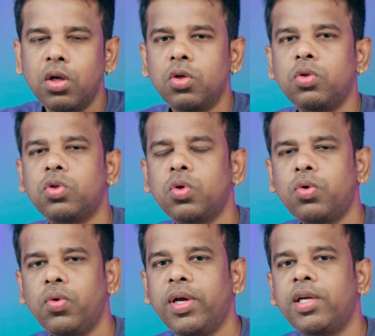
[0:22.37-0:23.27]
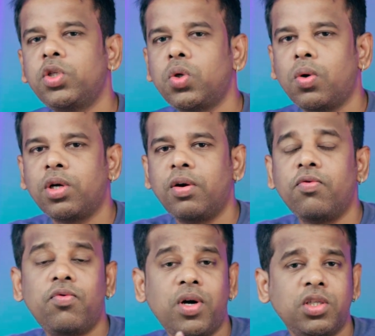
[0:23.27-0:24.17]
So to get started,
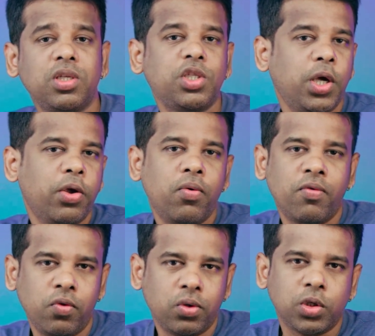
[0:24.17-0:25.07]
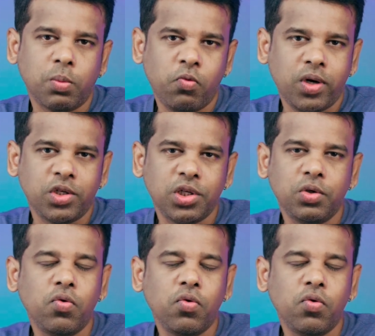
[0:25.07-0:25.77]
first check your Photoshop version to